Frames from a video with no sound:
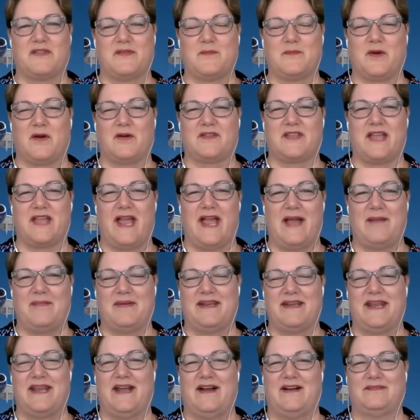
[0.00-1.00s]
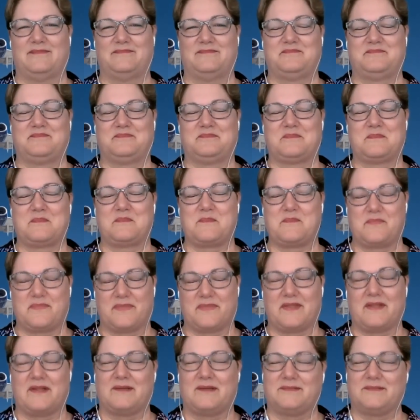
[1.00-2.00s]
broke the habit now. Yeah.
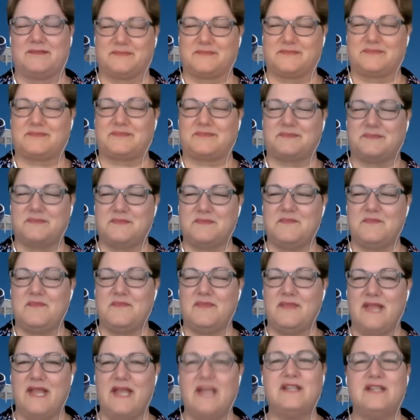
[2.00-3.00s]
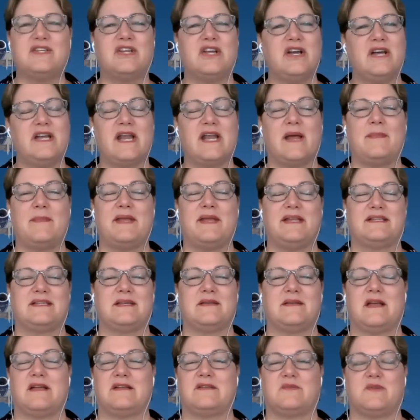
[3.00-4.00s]
It's good. I mean,
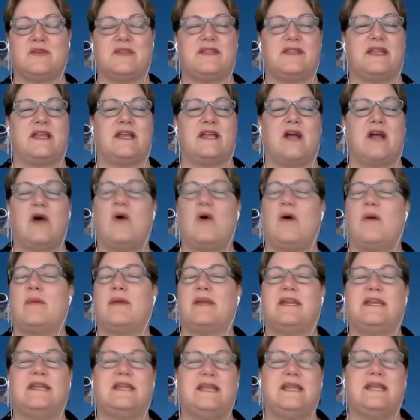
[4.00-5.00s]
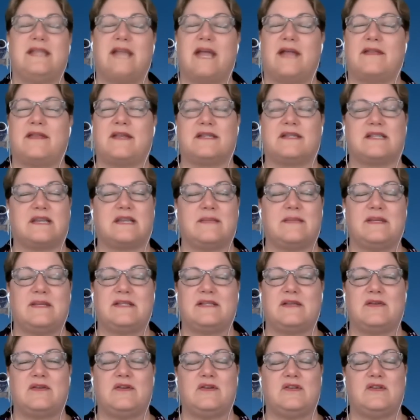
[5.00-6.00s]
sometimes we think, "Oh, I'm going to need that. That's going to be
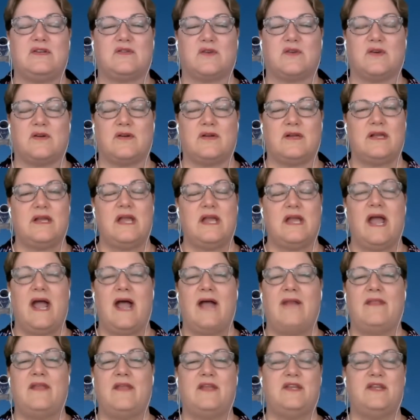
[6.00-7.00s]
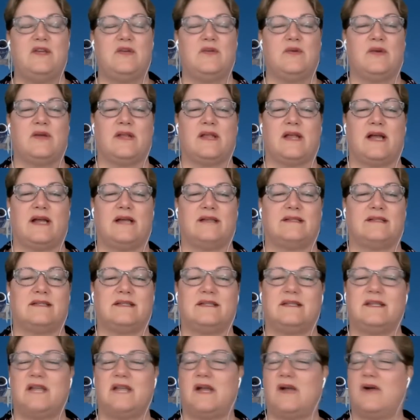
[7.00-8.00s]
so useful." And then you realize,
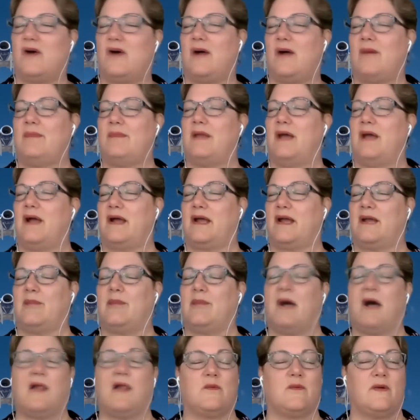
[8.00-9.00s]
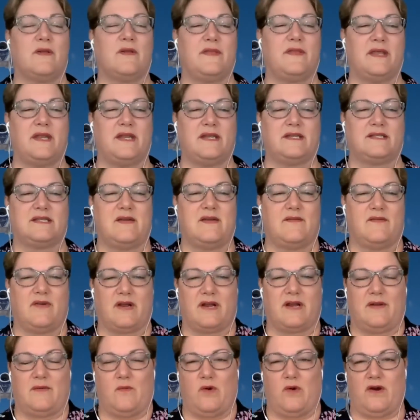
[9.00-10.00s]
"No, I'm not going to bother with it. It's never
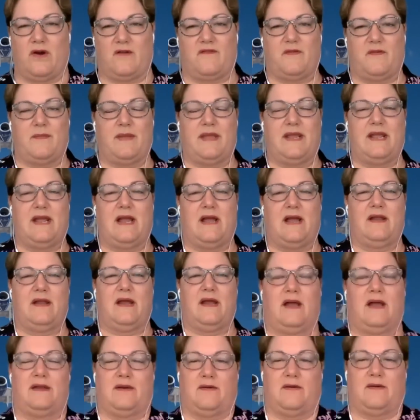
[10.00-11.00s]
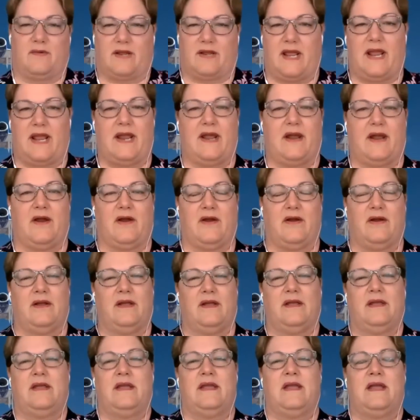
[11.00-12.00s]
going to work for me. I don't care."
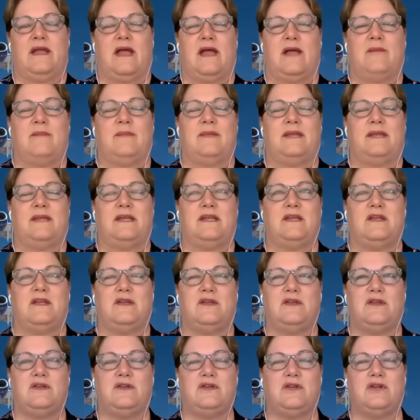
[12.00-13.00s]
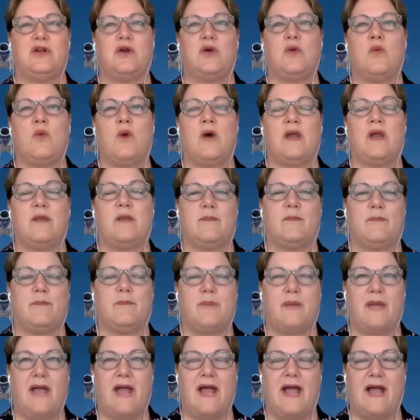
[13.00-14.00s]
I mean, you don't want to
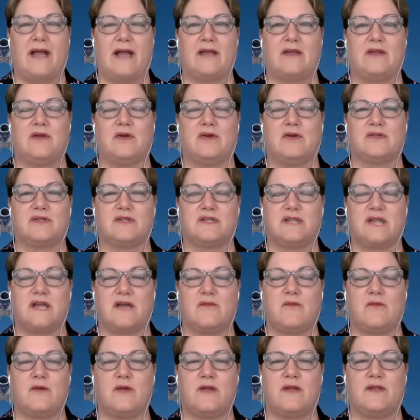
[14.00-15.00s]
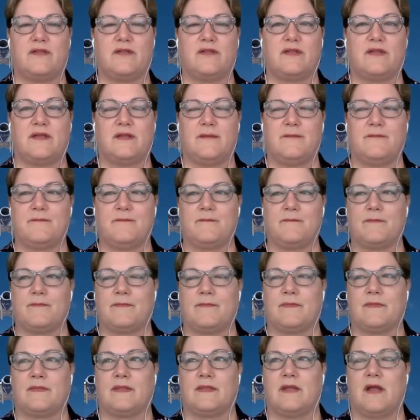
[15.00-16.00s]
pack your stuff with,
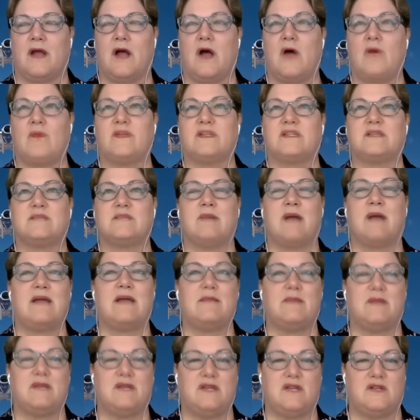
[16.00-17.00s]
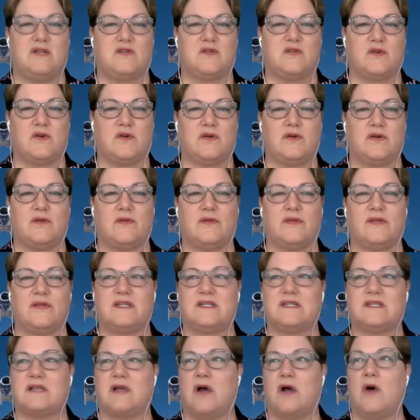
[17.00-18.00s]
"Oh, this might be useful.
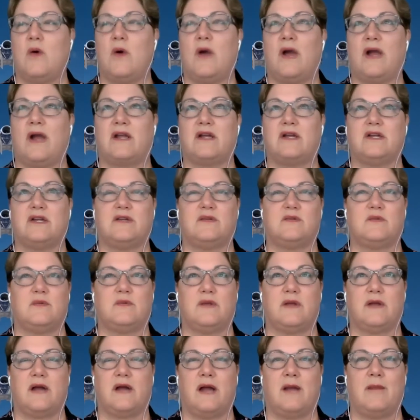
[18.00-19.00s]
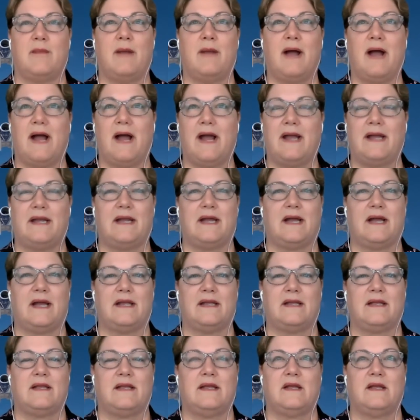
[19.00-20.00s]
This oh, I could I might
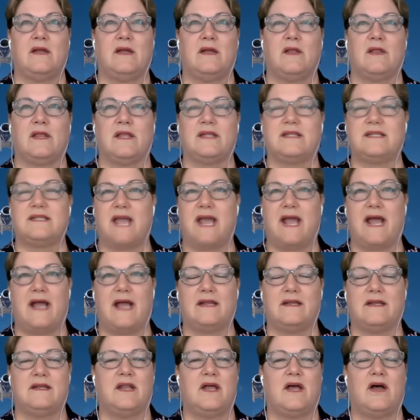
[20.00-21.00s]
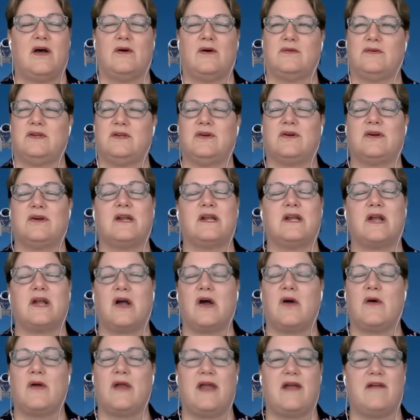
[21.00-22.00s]
I let's add no you're going to
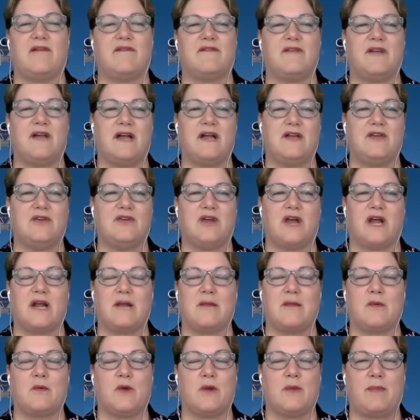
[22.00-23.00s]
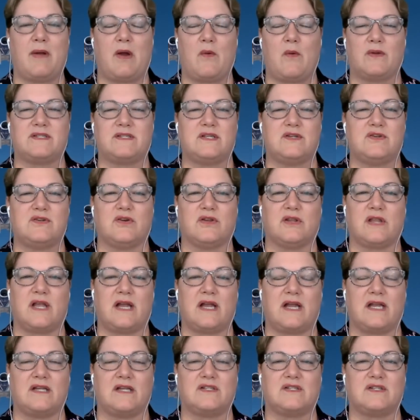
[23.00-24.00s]
go and have fun you're not going to worry about what's in your
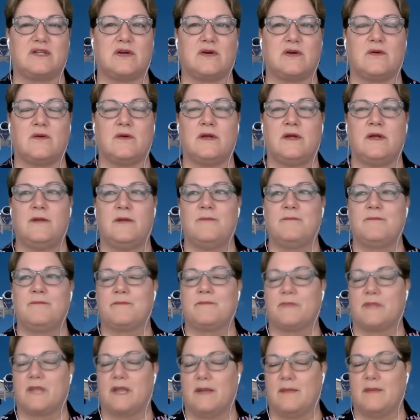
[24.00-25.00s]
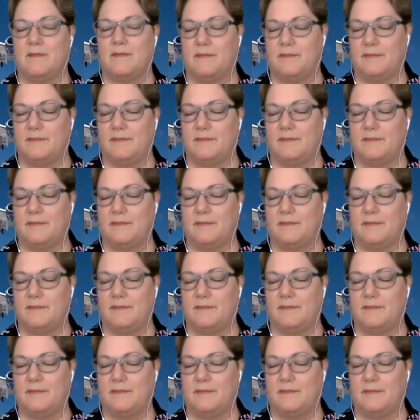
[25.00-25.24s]
luggage so um,